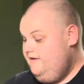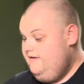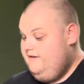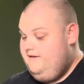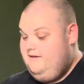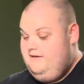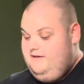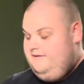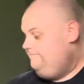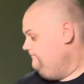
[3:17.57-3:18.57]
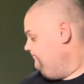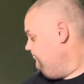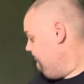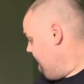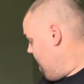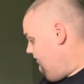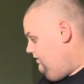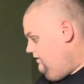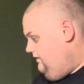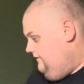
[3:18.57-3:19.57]

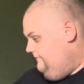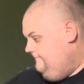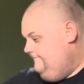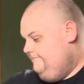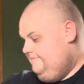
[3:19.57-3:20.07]
Nothing is said.